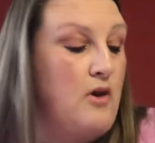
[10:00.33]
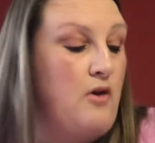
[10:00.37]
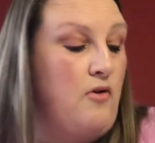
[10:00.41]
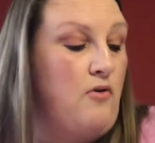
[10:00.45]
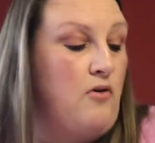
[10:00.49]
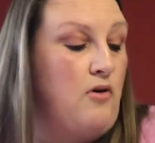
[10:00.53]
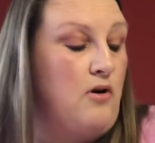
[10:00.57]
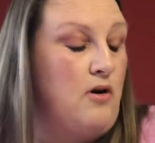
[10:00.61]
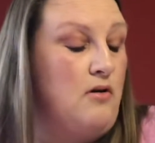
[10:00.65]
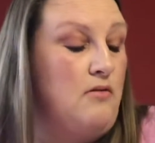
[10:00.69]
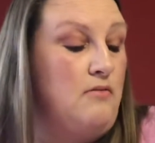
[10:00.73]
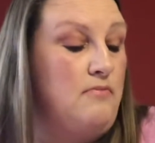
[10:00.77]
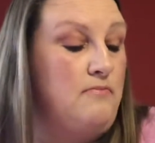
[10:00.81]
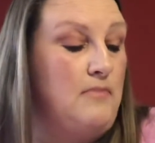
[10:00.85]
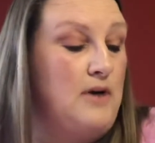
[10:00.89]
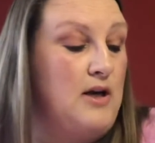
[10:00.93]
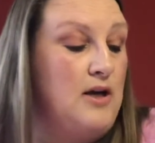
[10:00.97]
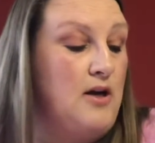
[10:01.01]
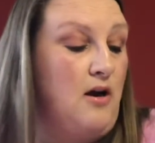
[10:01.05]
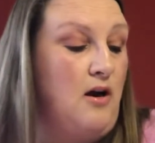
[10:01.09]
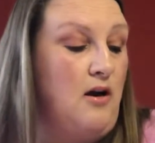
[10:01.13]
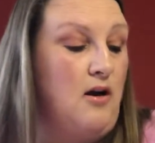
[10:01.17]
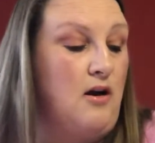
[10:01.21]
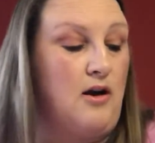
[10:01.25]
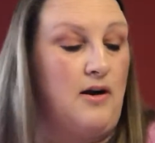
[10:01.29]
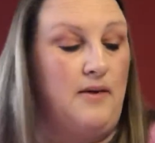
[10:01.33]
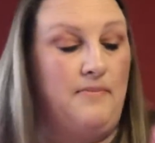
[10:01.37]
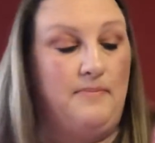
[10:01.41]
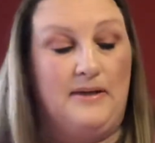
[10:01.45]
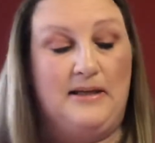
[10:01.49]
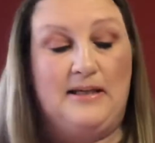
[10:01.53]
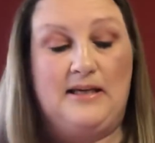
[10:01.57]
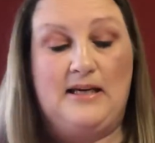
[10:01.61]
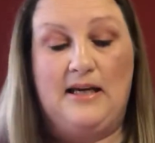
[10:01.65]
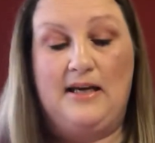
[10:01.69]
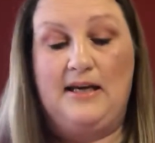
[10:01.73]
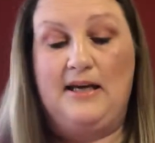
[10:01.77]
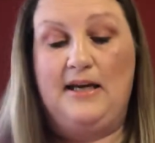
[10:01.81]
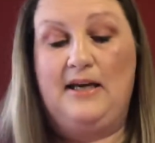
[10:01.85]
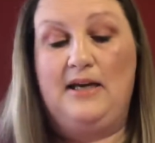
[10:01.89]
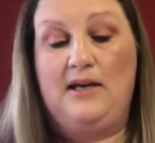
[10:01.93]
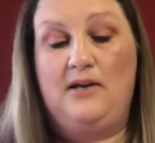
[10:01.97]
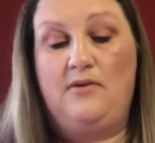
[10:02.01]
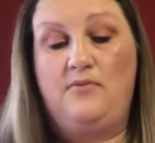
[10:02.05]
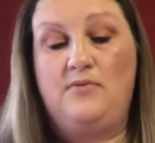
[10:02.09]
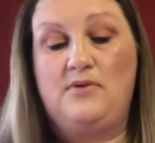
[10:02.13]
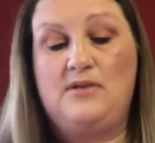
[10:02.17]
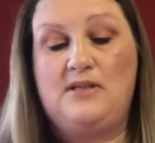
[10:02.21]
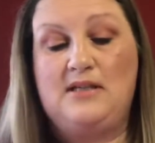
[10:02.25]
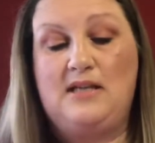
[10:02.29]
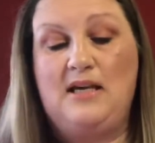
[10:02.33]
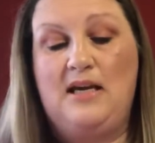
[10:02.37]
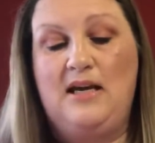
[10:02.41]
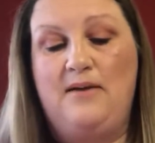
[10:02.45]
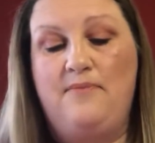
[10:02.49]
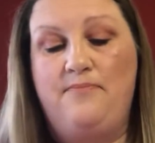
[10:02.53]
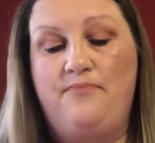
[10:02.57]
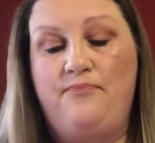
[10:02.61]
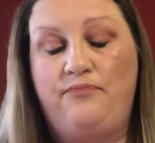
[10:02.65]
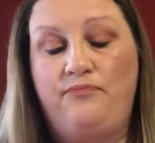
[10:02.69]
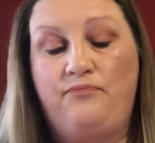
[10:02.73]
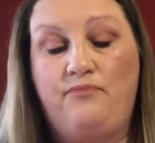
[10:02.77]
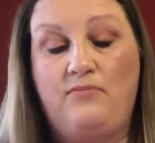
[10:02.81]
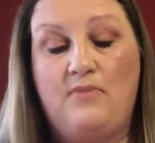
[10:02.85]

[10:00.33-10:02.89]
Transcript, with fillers: Or my daughter could be taking it. We'll see.